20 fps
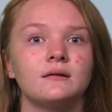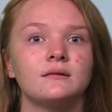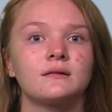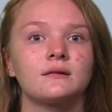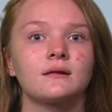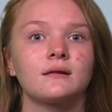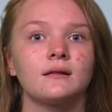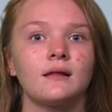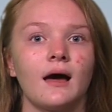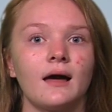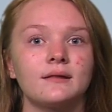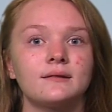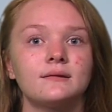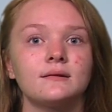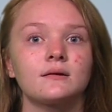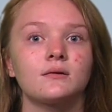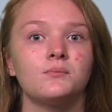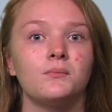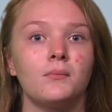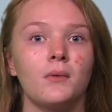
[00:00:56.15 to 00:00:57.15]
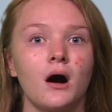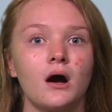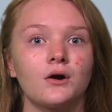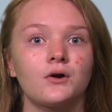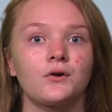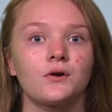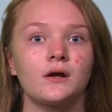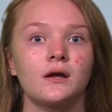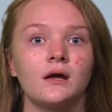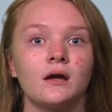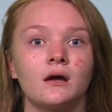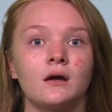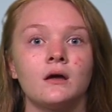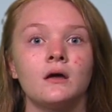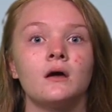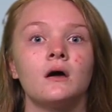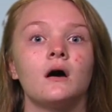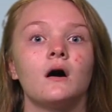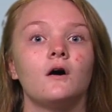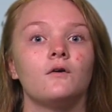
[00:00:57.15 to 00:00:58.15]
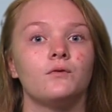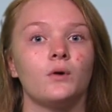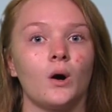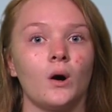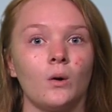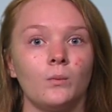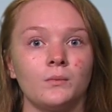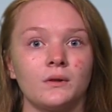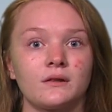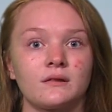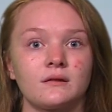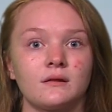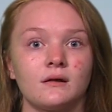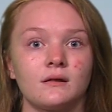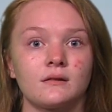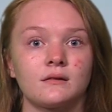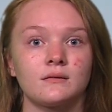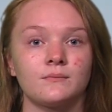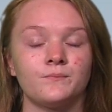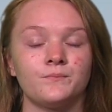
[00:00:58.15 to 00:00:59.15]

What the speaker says: its classic mockery of homelessness.